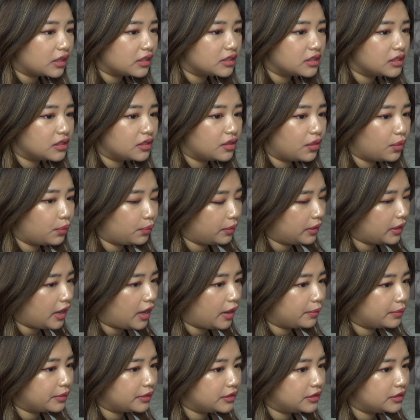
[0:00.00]
us 3
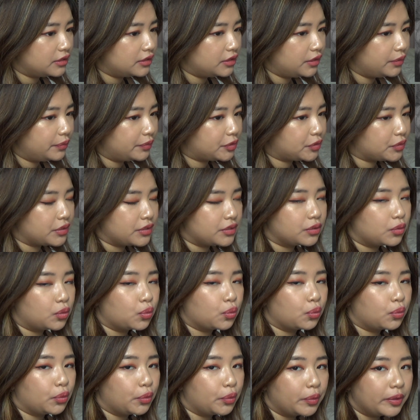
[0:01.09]
hours to do, which was
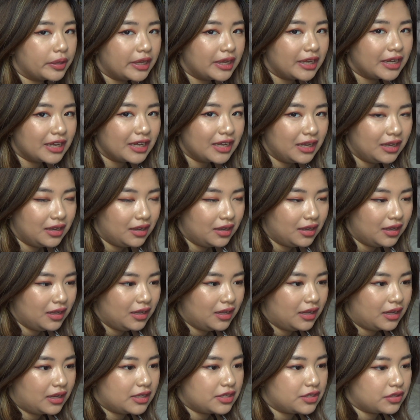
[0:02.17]
grueling
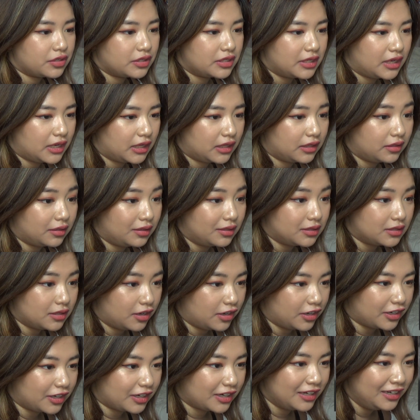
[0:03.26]
because you're sitting in the
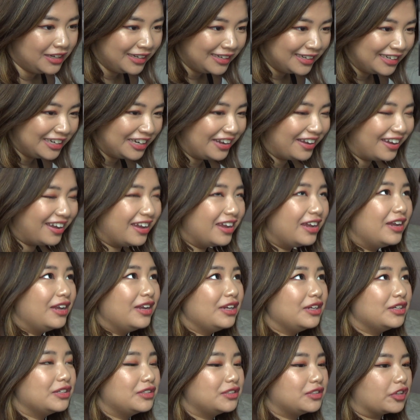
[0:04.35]
dark
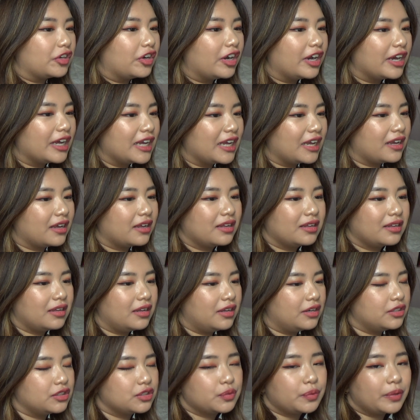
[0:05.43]
drawing
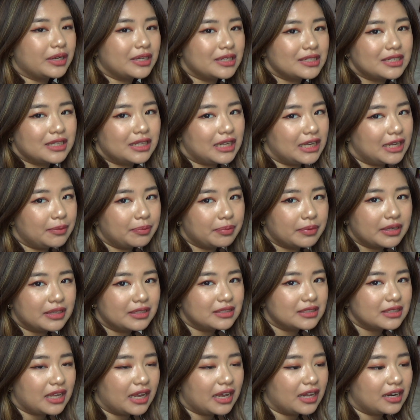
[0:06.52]
and you just want to sleep,
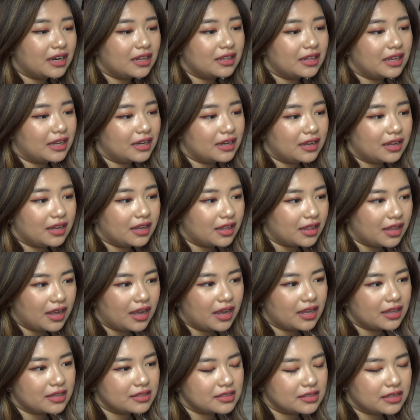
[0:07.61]
because I had a late night
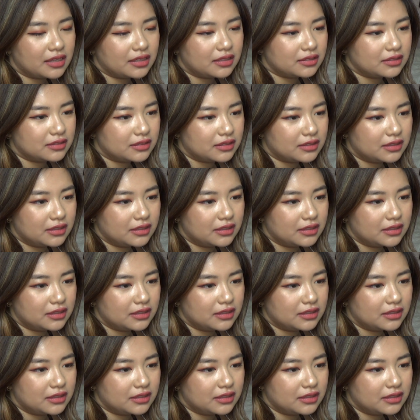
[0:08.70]
class. And